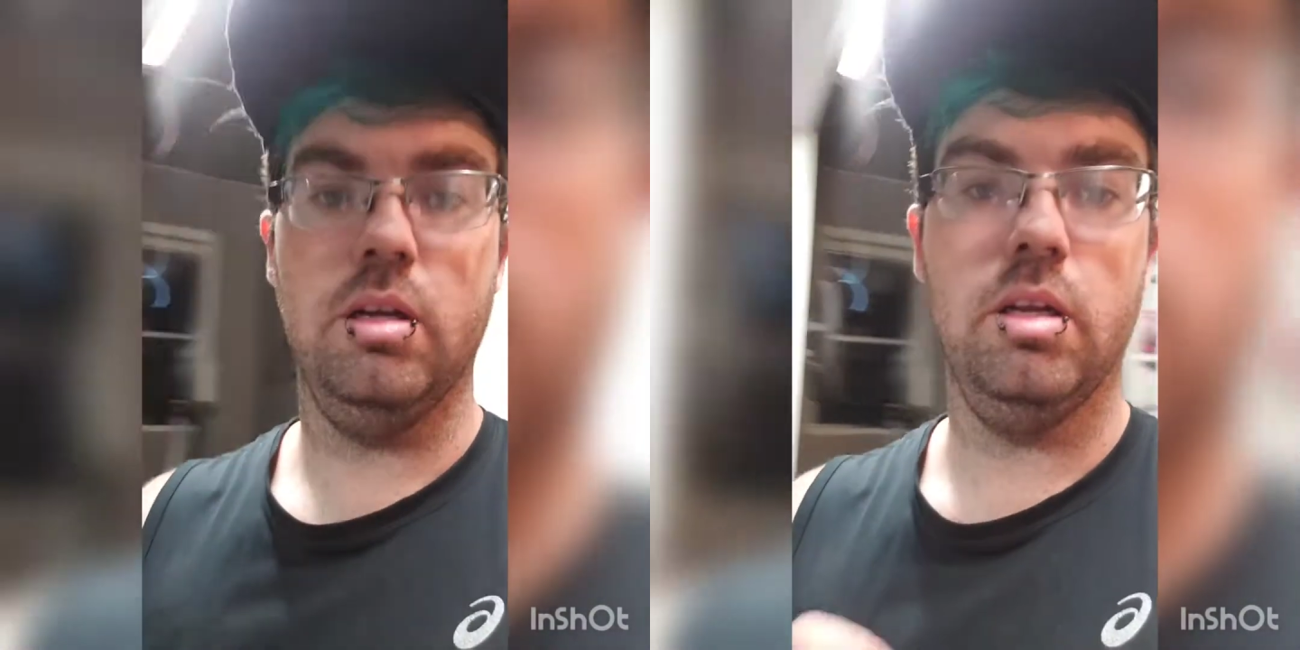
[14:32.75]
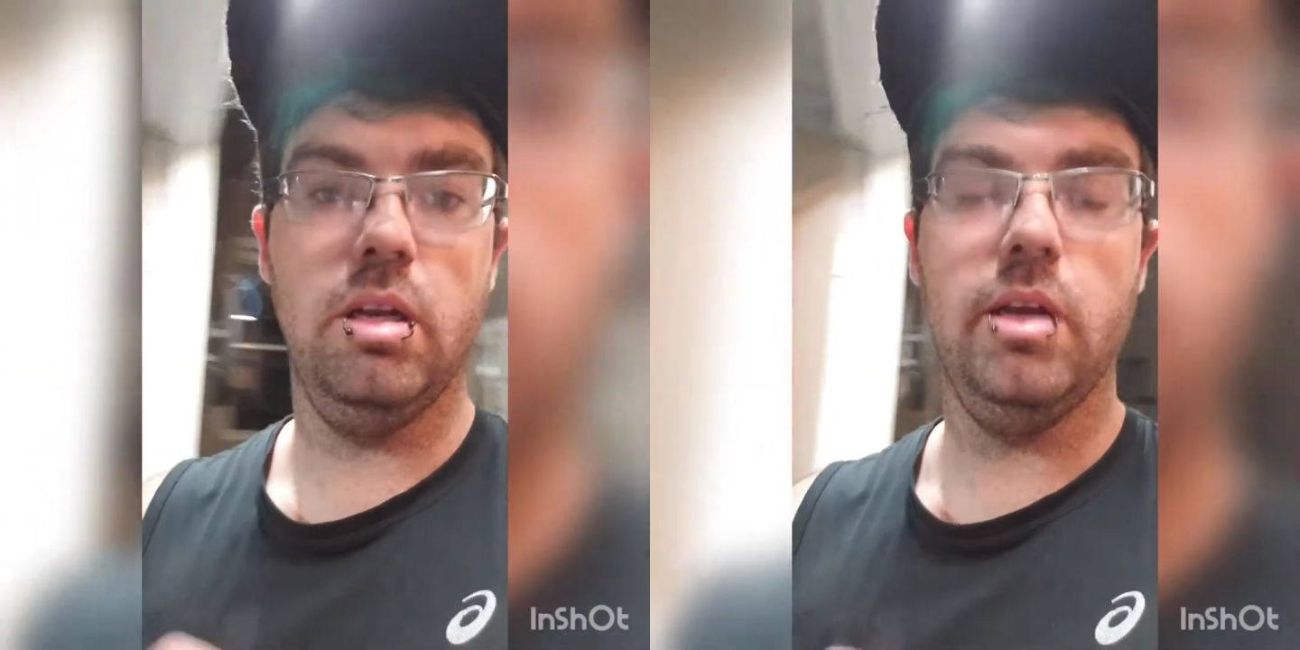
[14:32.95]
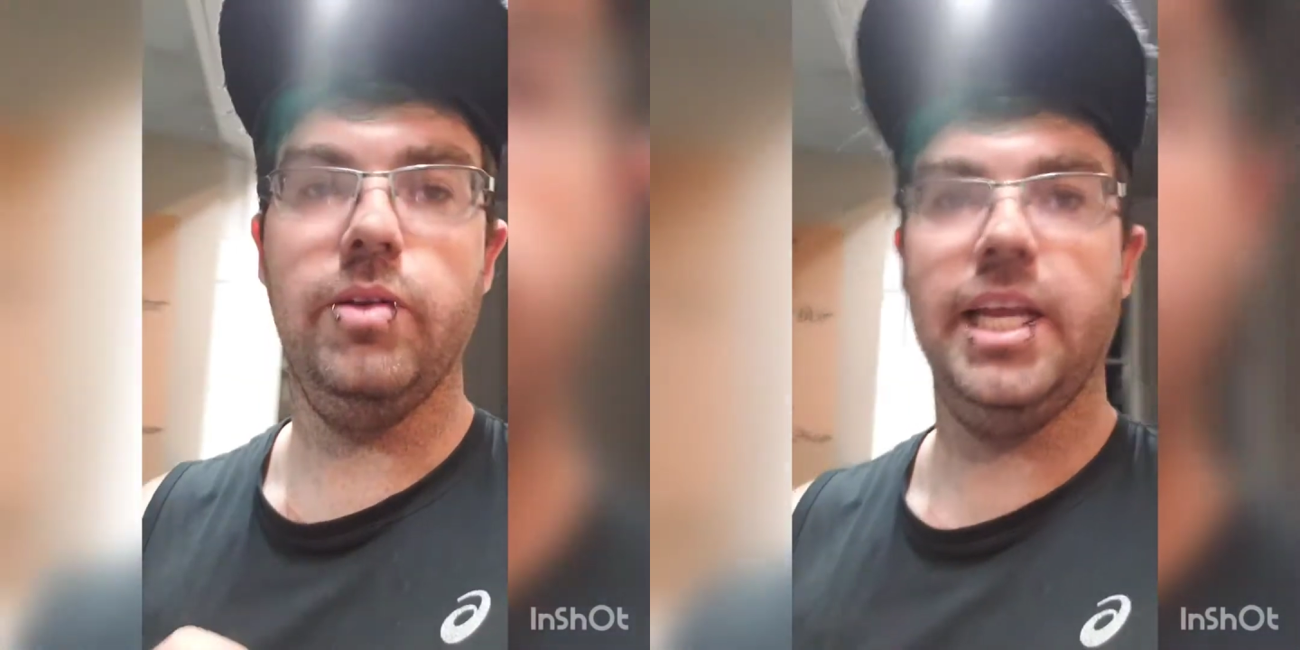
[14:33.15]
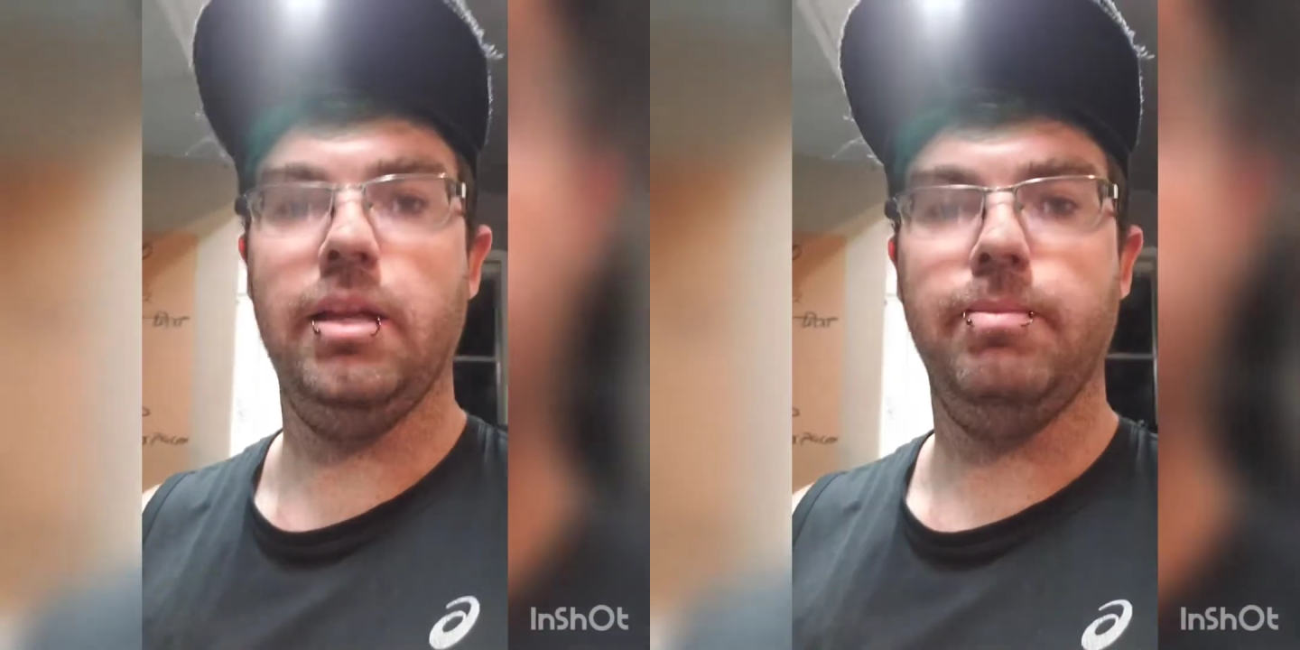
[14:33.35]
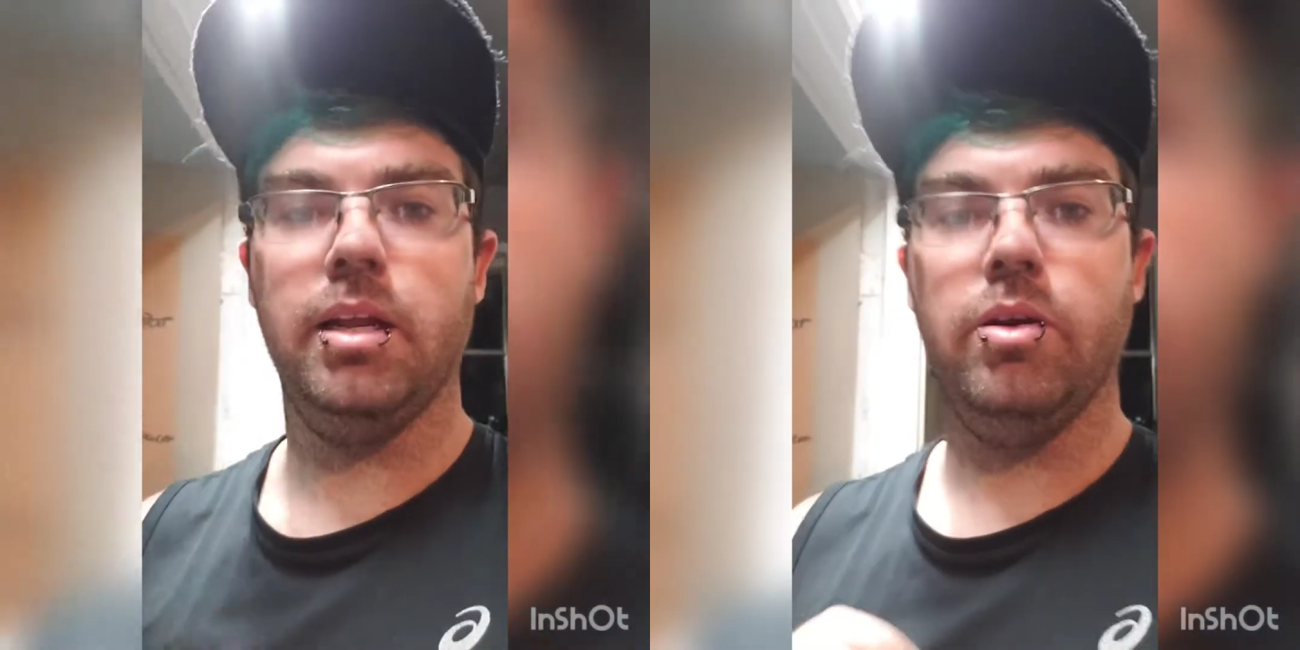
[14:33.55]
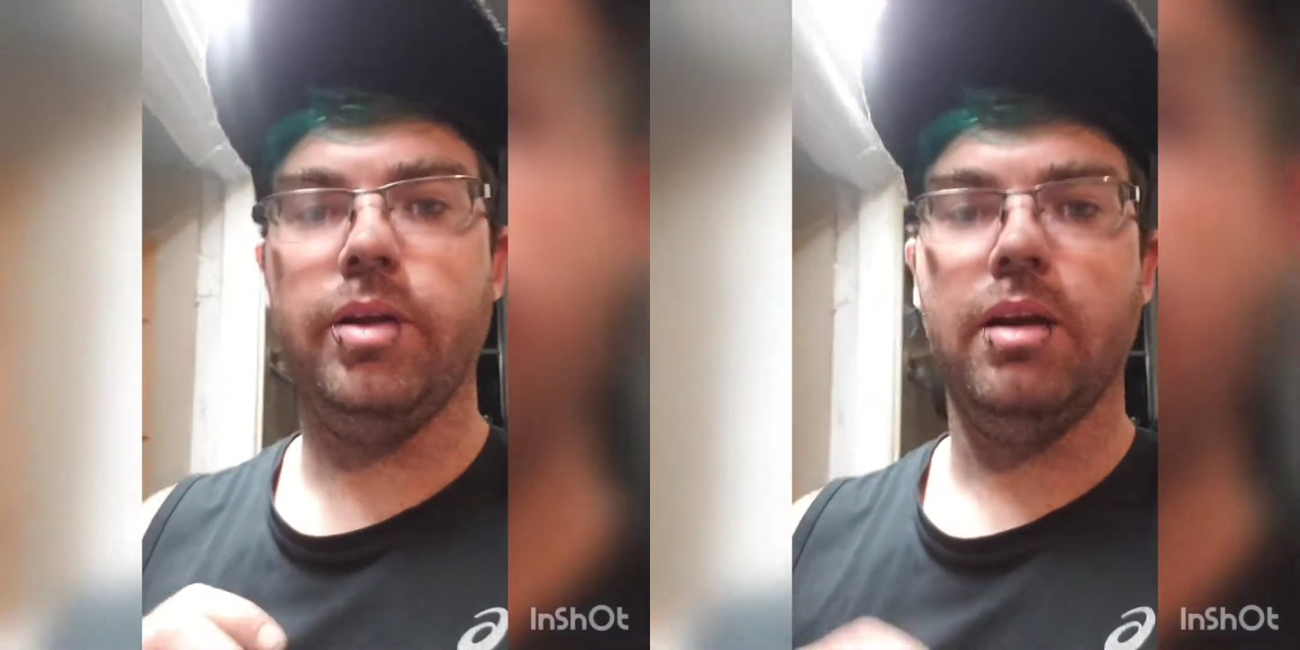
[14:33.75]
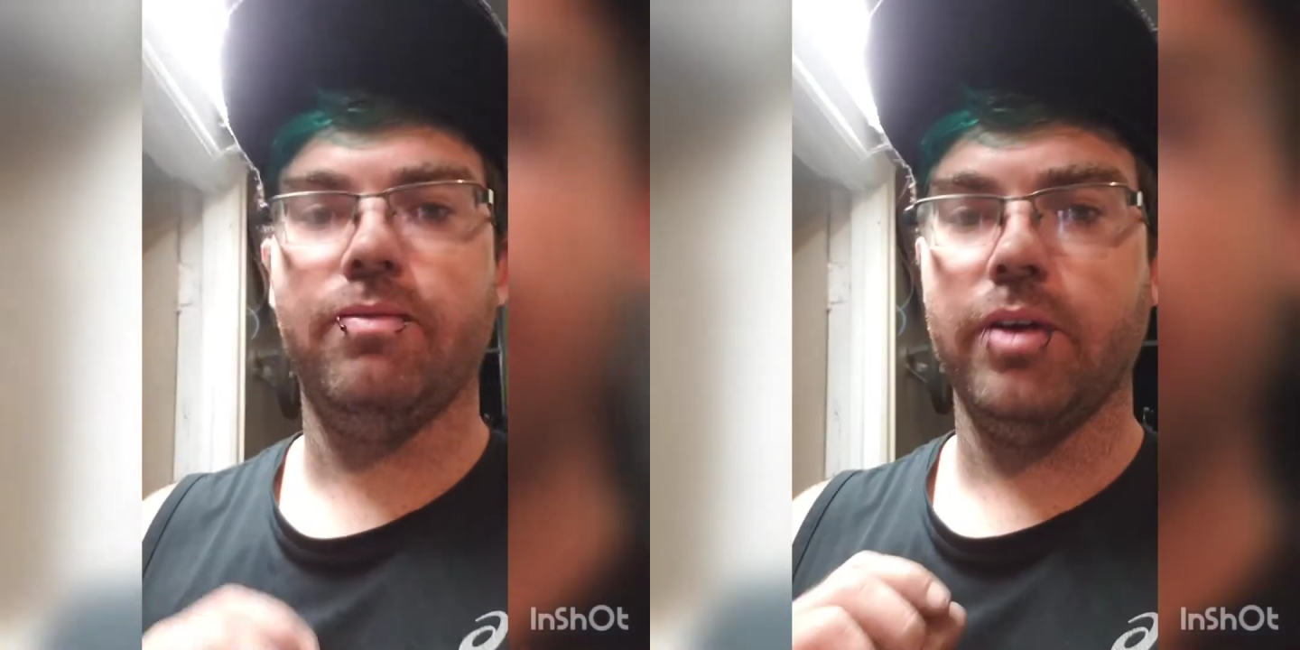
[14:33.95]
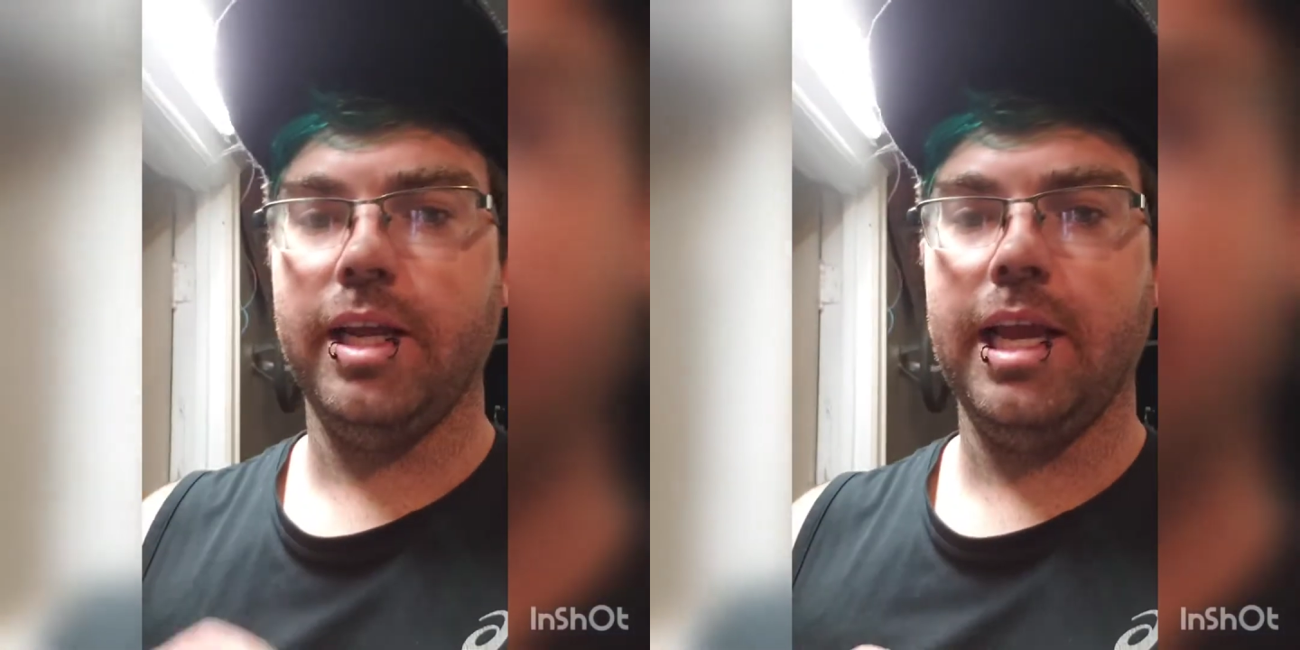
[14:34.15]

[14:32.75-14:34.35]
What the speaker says: condone anybody going out free